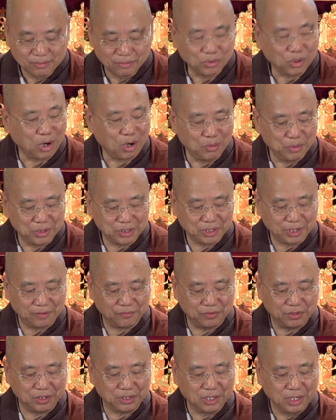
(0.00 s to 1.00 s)
We always
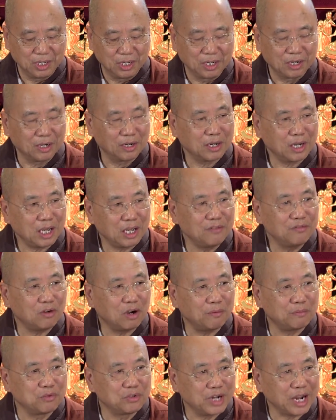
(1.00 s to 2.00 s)
have this life
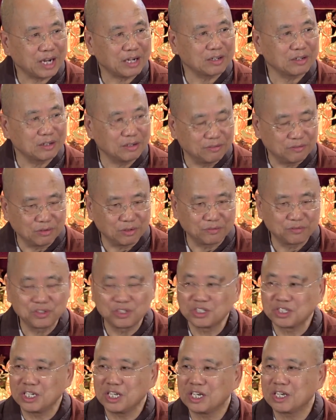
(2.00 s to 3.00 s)
objective of
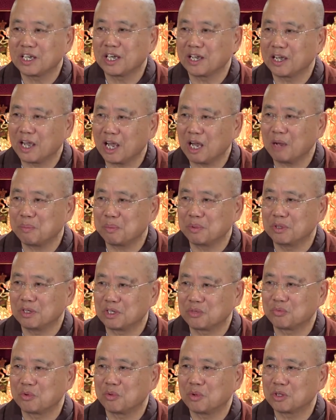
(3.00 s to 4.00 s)
seeking
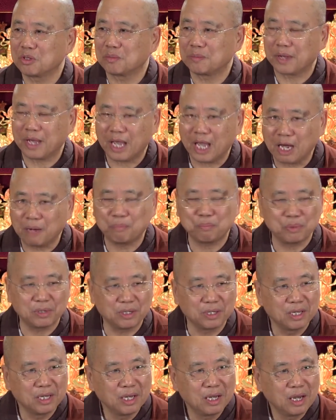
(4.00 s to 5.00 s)
happiness. We want to be
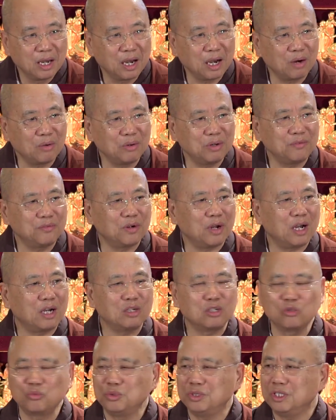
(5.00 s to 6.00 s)
happy. However,
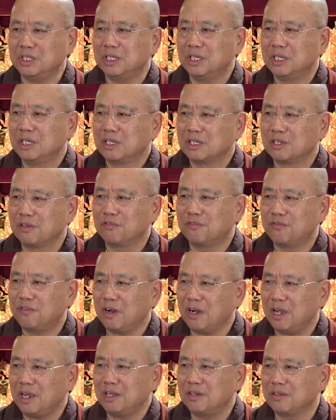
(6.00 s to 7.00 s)
how do we
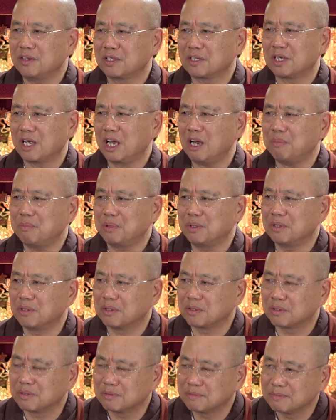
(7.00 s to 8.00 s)
define this
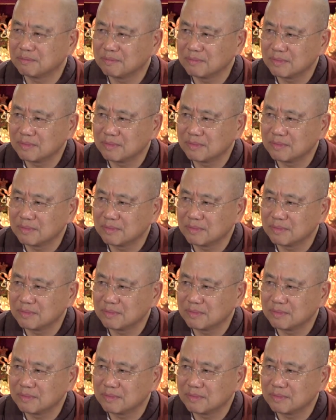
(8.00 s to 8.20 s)
happiness?